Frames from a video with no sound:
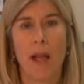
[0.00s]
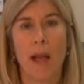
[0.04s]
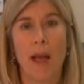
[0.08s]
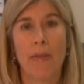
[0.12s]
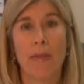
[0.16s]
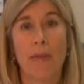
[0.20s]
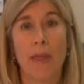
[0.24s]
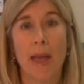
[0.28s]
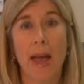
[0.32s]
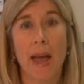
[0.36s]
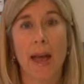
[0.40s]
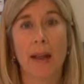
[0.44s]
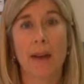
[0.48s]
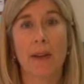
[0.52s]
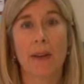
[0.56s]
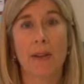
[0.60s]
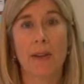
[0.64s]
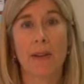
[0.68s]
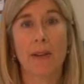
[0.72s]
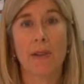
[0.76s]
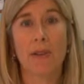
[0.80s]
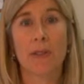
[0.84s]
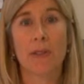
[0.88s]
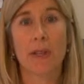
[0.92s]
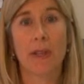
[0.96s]
and that
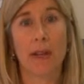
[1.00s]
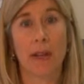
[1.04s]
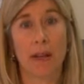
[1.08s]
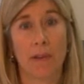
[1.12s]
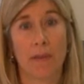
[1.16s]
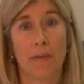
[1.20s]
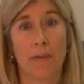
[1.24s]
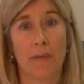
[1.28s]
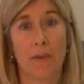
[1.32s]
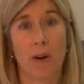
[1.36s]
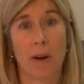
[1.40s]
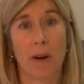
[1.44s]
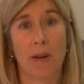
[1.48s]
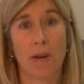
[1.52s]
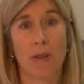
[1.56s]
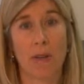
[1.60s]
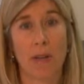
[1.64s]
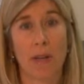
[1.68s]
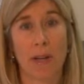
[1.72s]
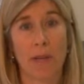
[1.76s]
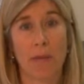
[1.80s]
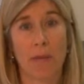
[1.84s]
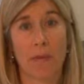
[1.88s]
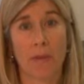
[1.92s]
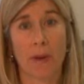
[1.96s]
is it for our
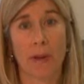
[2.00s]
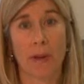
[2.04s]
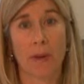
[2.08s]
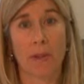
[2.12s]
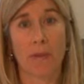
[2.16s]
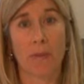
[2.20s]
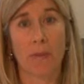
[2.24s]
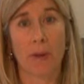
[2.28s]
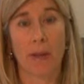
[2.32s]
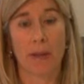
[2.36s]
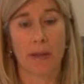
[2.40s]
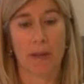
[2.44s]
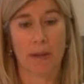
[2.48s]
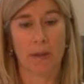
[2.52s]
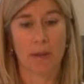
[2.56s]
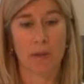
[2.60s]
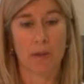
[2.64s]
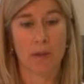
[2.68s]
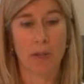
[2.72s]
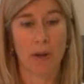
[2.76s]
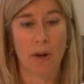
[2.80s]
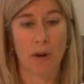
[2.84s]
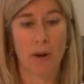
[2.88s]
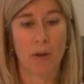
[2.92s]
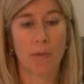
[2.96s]
agenda for next week.
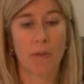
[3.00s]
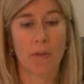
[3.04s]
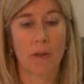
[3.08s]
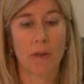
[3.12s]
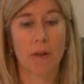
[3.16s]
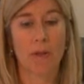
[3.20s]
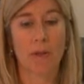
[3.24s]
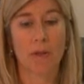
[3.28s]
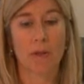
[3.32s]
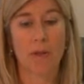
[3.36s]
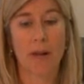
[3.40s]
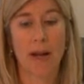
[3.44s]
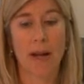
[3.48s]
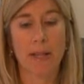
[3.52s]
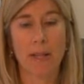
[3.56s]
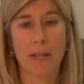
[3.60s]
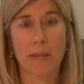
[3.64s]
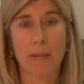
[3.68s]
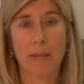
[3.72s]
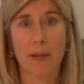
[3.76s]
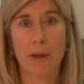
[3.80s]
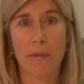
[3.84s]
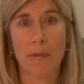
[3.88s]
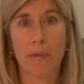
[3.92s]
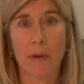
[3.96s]
So there's lots
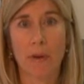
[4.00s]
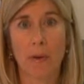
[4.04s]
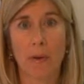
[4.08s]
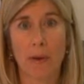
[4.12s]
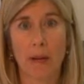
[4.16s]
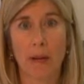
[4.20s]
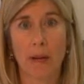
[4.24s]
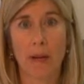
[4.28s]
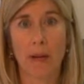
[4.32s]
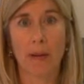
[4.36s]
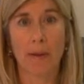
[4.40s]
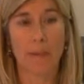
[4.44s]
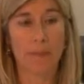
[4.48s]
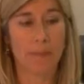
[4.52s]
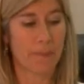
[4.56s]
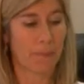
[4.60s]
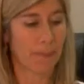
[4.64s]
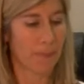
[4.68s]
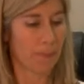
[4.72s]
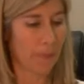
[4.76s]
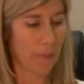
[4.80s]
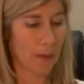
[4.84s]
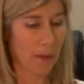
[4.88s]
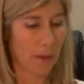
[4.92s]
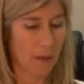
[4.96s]
of stuff going on.
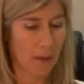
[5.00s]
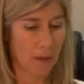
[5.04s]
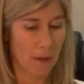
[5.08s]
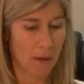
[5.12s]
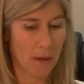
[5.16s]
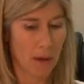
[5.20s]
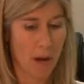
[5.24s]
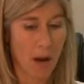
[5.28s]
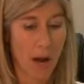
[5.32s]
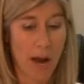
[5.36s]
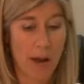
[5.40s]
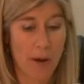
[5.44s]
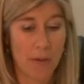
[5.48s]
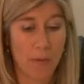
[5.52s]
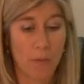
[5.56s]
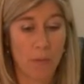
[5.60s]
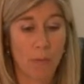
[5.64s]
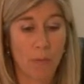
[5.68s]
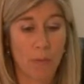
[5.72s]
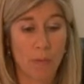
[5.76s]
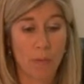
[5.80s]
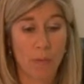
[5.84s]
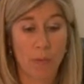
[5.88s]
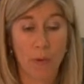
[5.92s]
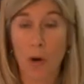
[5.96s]
I
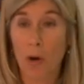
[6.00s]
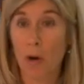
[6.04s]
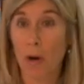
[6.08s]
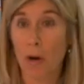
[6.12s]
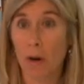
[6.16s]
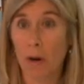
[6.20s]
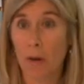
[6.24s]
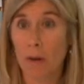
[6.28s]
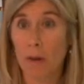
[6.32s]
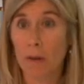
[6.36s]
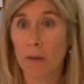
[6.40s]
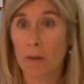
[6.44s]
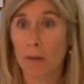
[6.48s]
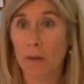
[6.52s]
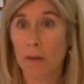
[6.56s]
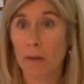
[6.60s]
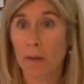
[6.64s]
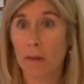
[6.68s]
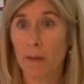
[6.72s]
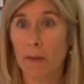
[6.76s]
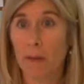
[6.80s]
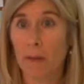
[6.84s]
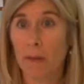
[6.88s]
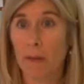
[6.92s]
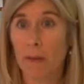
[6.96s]
heard,
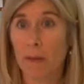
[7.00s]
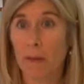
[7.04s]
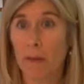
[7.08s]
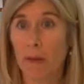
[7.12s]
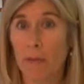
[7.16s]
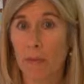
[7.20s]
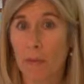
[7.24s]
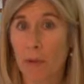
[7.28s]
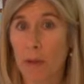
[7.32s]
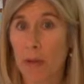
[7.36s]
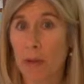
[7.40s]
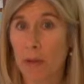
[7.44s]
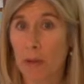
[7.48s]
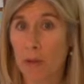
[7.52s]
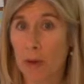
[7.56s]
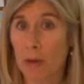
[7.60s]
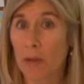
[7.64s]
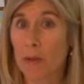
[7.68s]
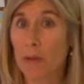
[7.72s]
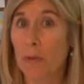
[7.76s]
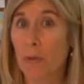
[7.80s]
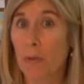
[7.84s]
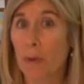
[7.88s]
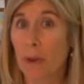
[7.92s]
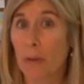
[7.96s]
if we can
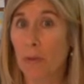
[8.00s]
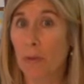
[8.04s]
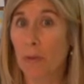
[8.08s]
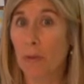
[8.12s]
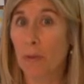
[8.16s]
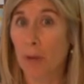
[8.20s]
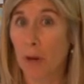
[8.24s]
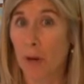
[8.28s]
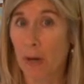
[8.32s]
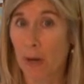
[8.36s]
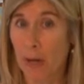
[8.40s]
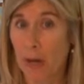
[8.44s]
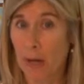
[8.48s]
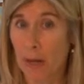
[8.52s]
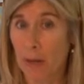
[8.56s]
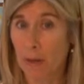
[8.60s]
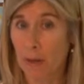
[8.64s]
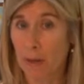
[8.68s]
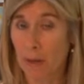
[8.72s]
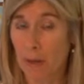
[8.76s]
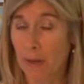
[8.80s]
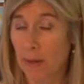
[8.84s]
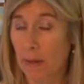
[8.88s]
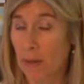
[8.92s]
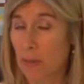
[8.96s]
trust the weather
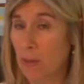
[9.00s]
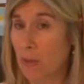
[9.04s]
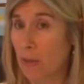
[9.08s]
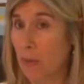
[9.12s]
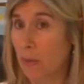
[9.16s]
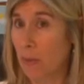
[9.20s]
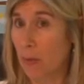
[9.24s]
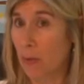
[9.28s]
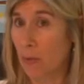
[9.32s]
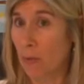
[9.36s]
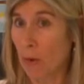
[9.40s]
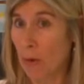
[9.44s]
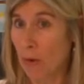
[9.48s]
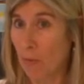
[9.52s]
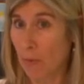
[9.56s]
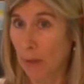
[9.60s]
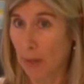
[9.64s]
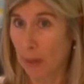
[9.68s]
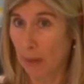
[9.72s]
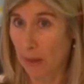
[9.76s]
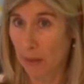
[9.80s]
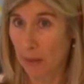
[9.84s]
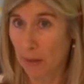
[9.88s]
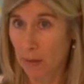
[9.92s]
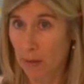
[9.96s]
forecasting, that it's going to be a great
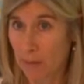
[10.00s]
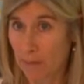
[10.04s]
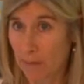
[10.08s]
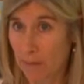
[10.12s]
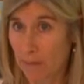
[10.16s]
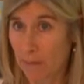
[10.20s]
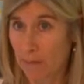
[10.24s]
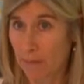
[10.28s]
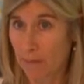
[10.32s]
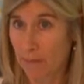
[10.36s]
weekend.